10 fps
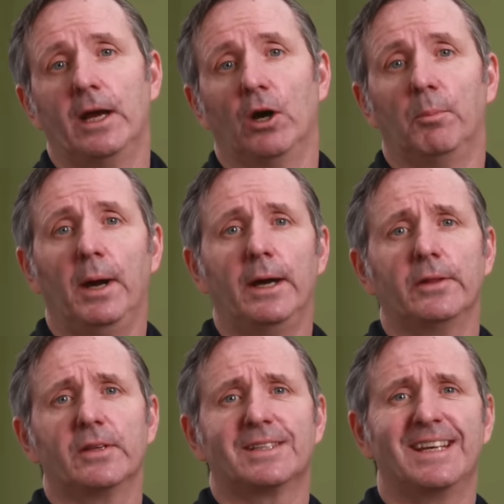Hale, part
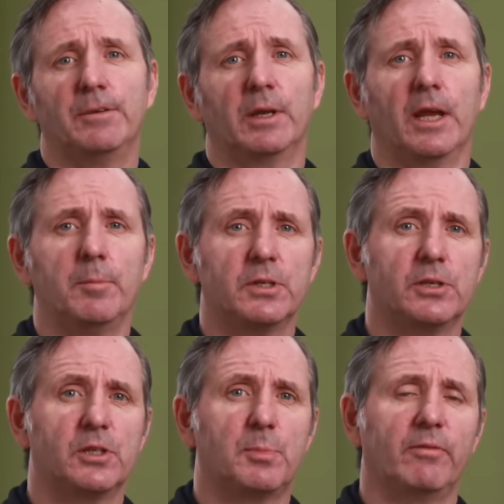of the team at
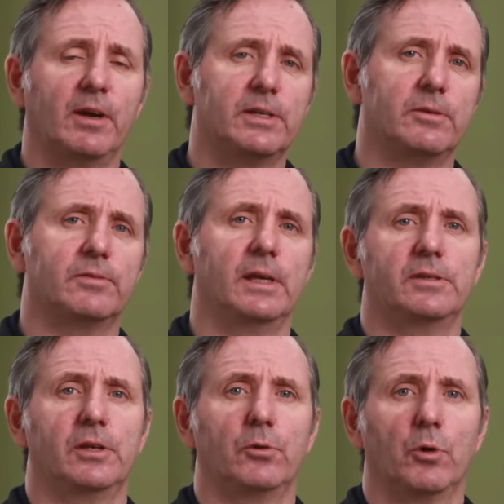Emerson's Pervasive
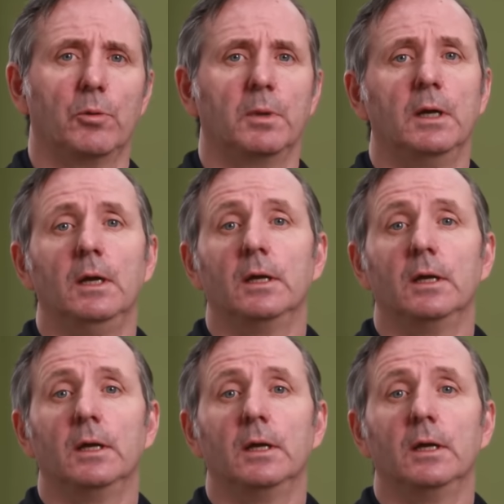Sensing Group.